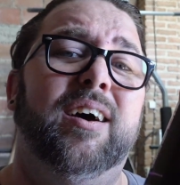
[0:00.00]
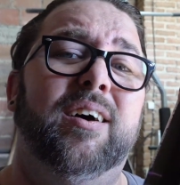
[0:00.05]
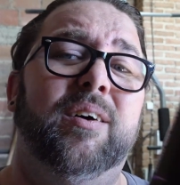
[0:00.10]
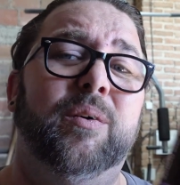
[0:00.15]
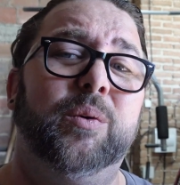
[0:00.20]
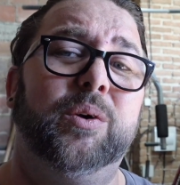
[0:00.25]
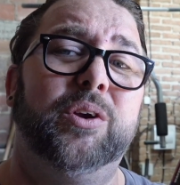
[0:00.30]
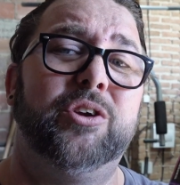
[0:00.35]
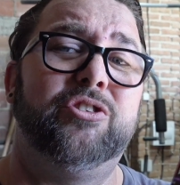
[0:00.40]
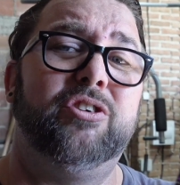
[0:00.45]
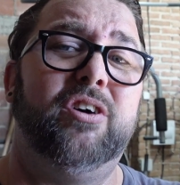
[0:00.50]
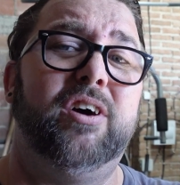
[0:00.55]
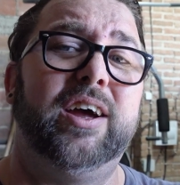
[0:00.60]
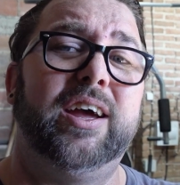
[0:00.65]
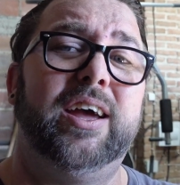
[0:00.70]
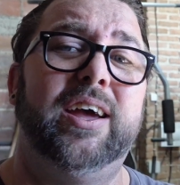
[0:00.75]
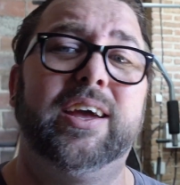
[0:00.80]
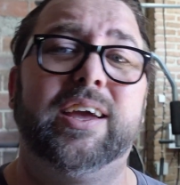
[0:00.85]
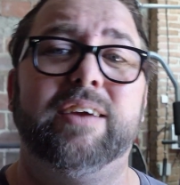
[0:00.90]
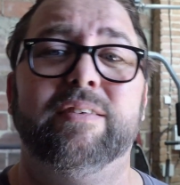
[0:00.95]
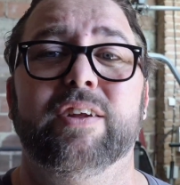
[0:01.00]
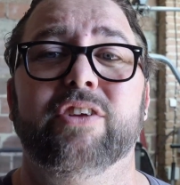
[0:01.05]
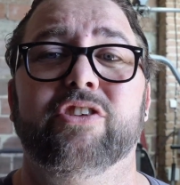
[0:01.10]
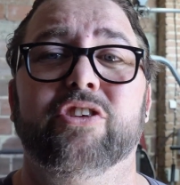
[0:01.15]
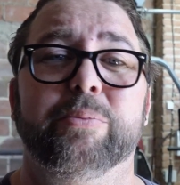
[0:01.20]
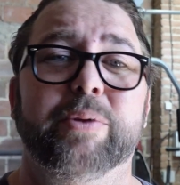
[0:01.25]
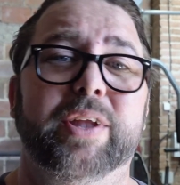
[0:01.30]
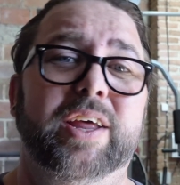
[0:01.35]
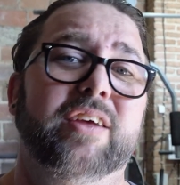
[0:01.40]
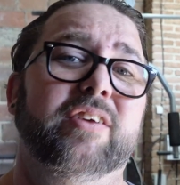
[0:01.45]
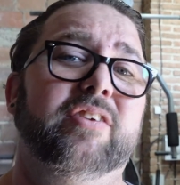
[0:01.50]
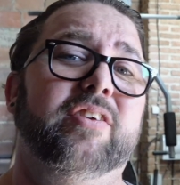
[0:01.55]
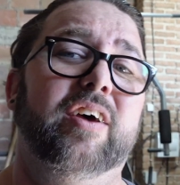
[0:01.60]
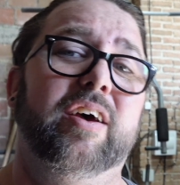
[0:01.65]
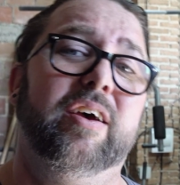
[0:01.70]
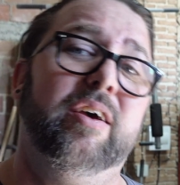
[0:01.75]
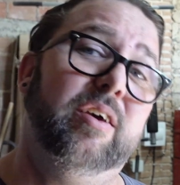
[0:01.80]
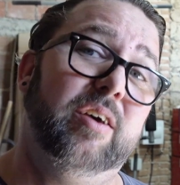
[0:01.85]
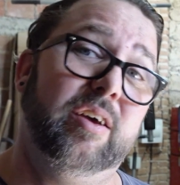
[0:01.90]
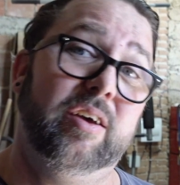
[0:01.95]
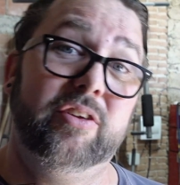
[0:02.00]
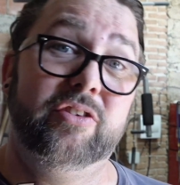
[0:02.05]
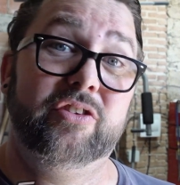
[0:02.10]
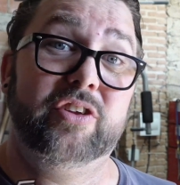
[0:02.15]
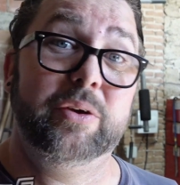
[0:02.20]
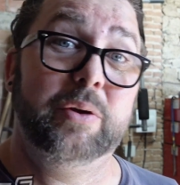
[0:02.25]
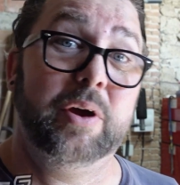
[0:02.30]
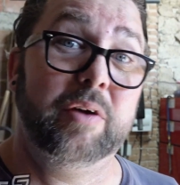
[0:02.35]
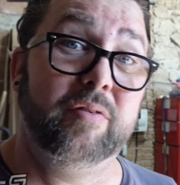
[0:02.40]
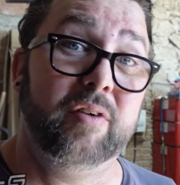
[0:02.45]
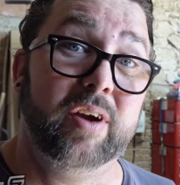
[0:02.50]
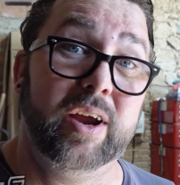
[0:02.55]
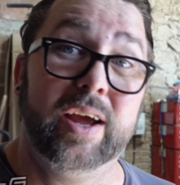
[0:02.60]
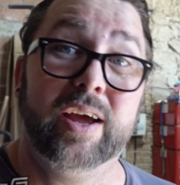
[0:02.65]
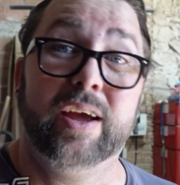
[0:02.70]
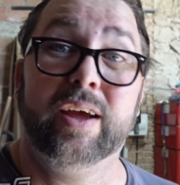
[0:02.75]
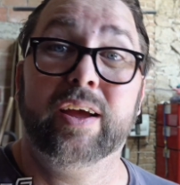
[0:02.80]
We're going to try giving it some of this. So I'll see you over here.